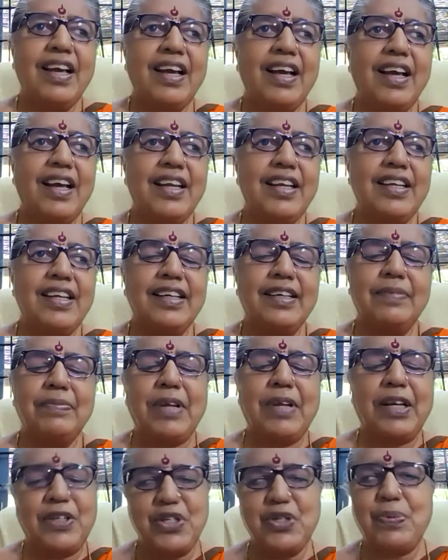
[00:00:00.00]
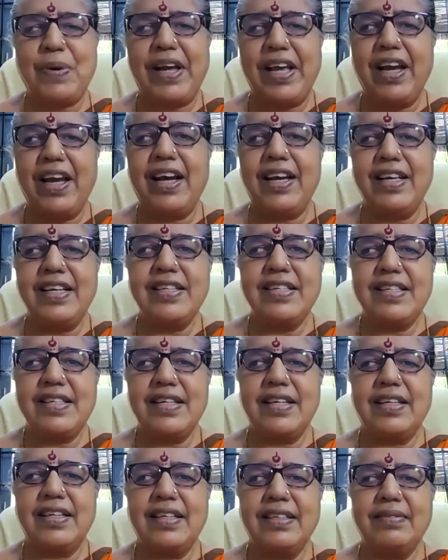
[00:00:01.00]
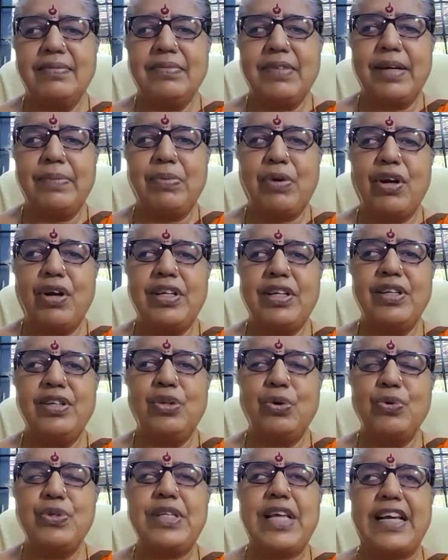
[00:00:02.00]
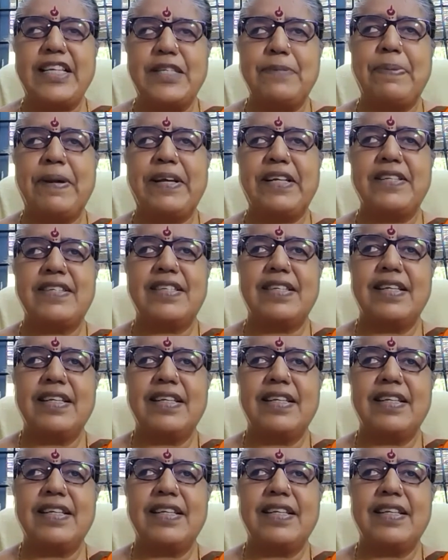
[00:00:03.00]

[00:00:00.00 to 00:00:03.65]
And that is why I brought in those aspects.